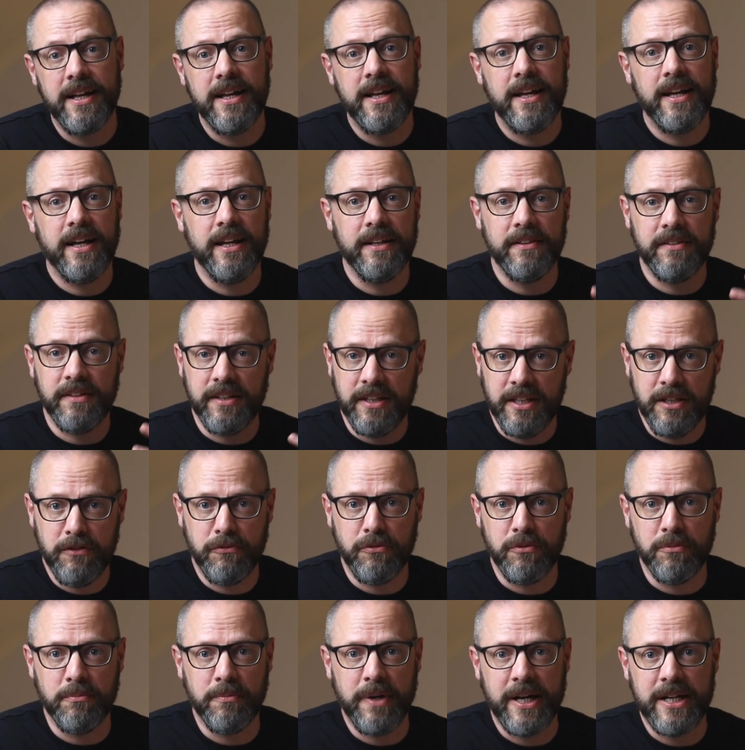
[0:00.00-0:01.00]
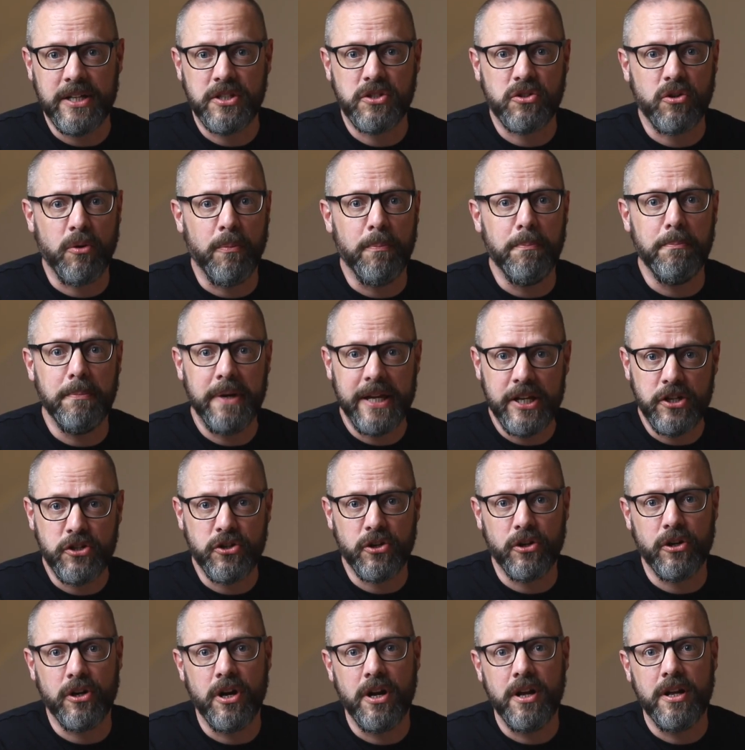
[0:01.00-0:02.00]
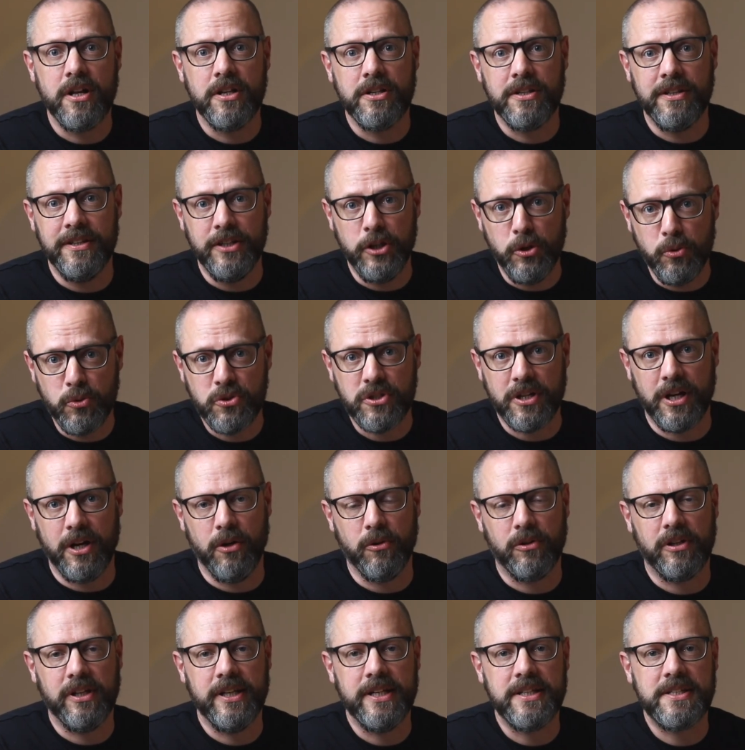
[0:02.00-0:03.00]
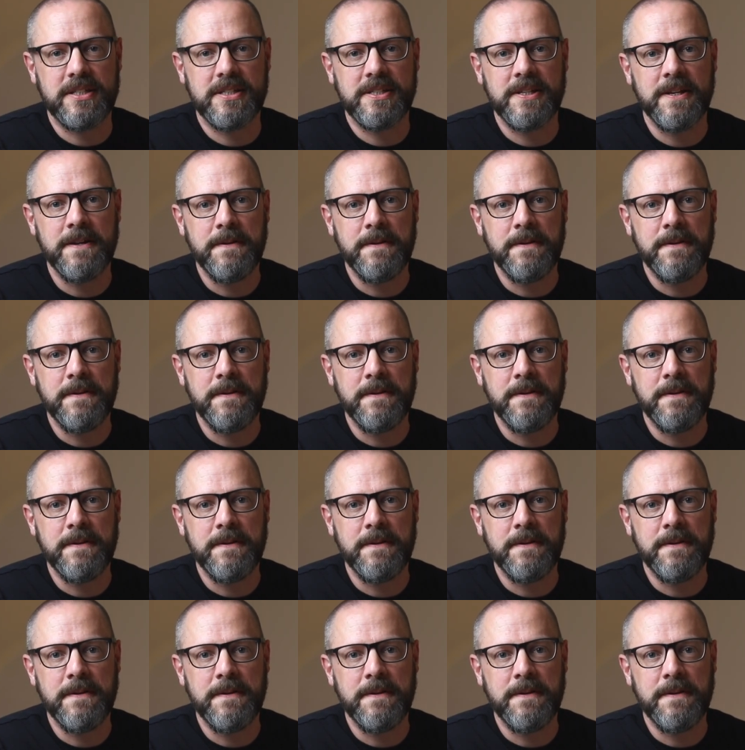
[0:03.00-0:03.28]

and even by some major news outlets.